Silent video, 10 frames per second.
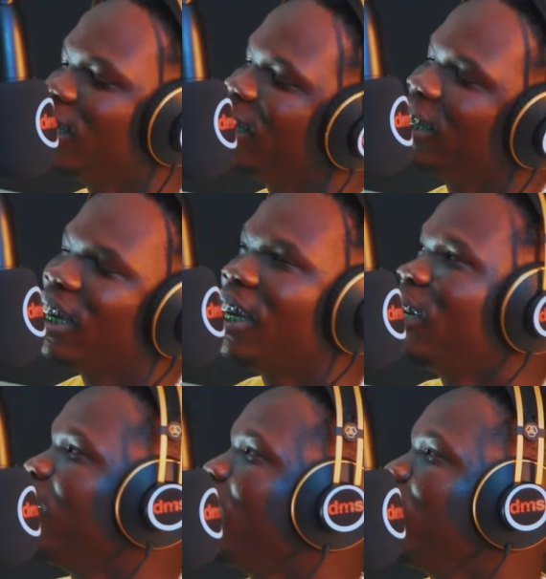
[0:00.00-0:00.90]
And yeah, I
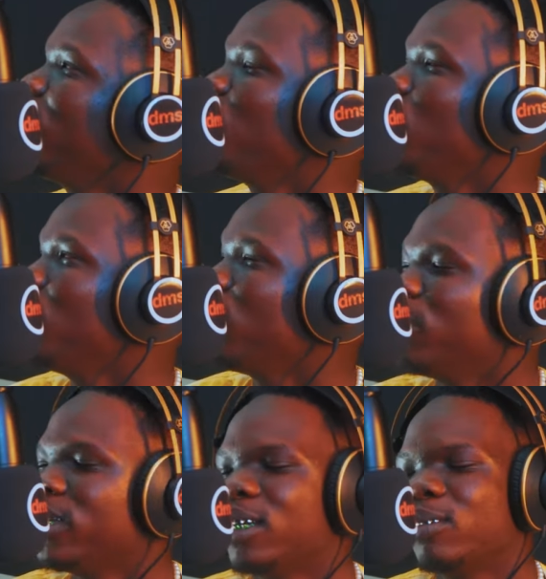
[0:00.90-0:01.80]
gotta have the
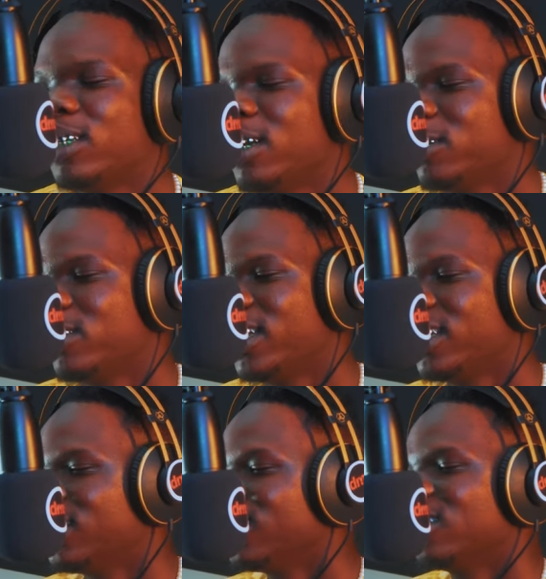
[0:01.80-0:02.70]
baby sometimes, but
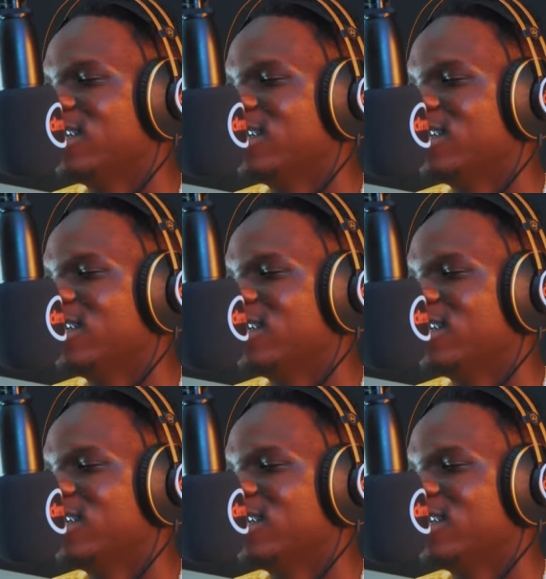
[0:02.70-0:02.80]
that's just